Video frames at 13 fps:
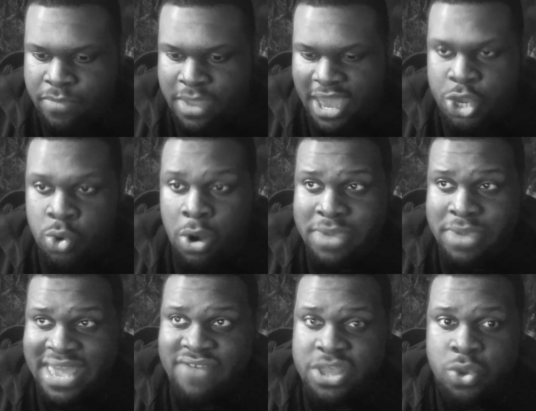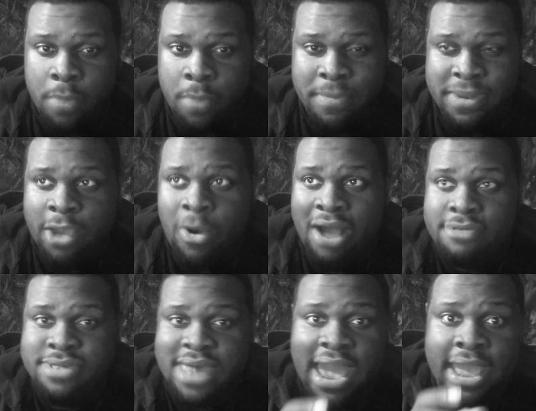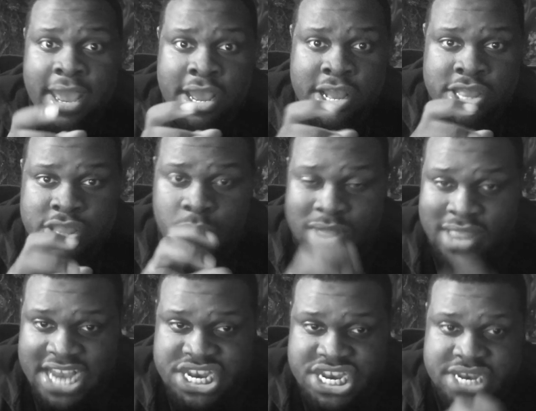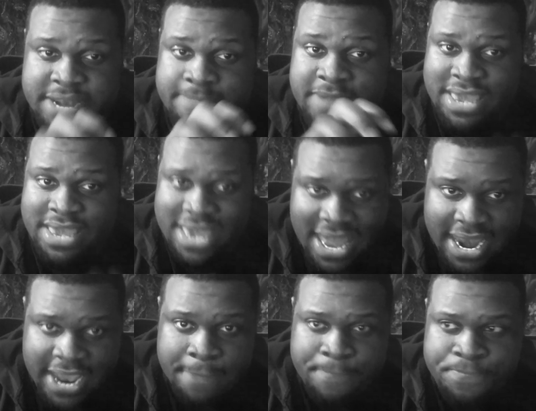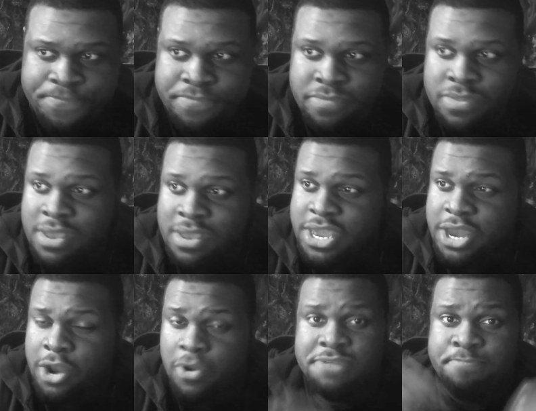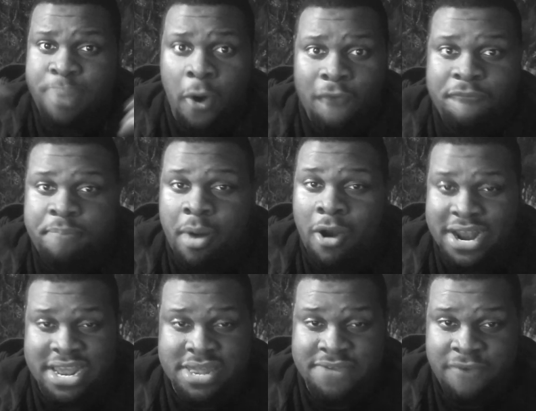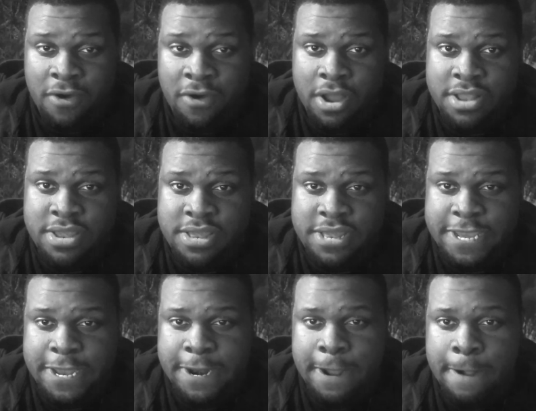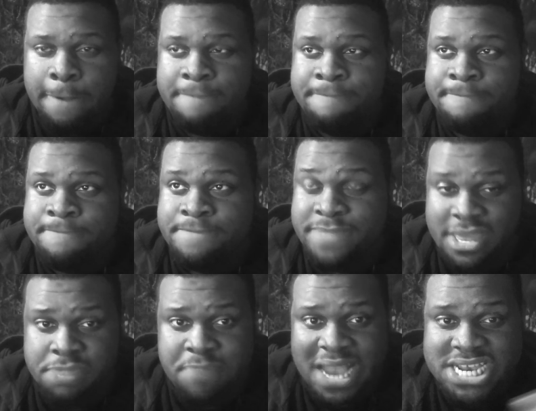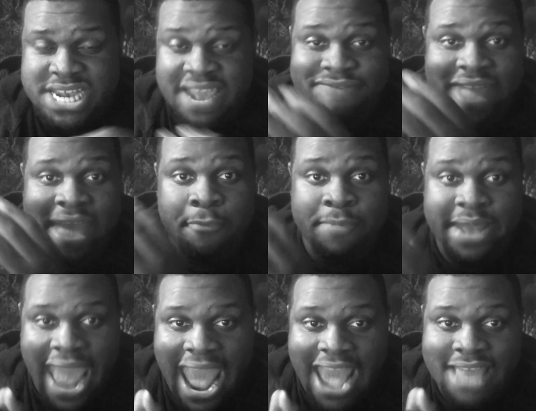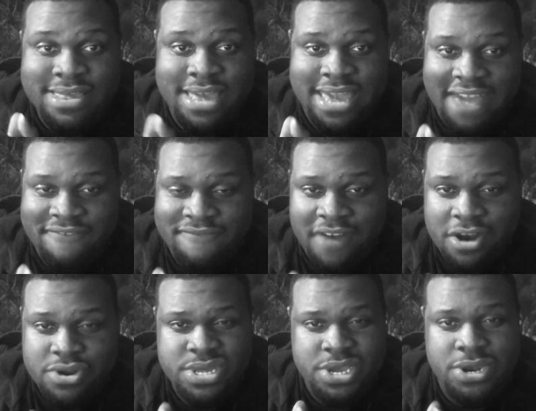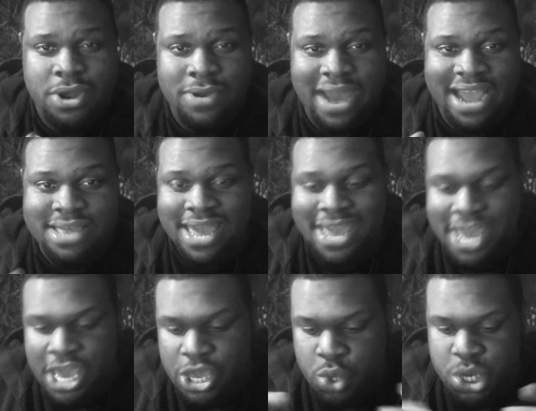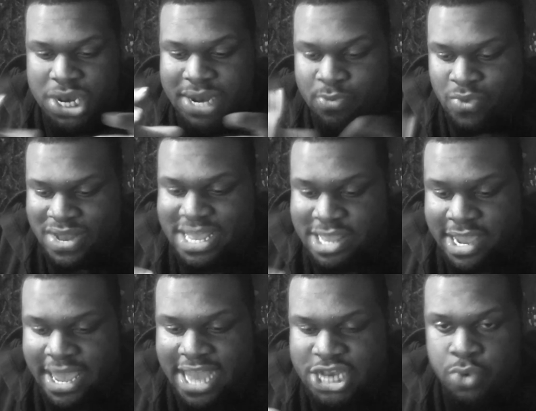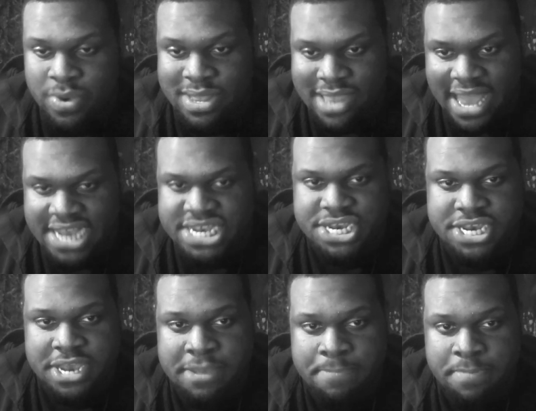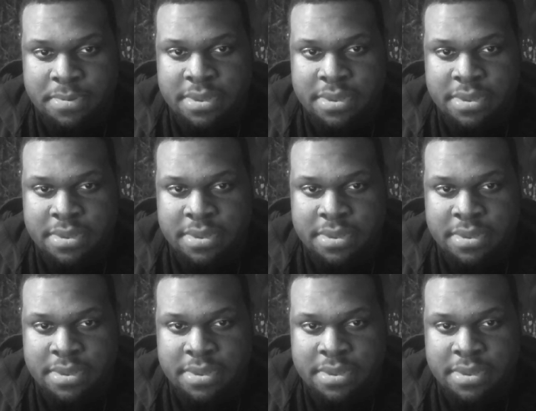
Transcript: and you don't give it to them and they go outside the relationship to get it, you know, it's both parties' fault, you know, especially if they've been asking at first, you know, like I said, you should really look at your relationship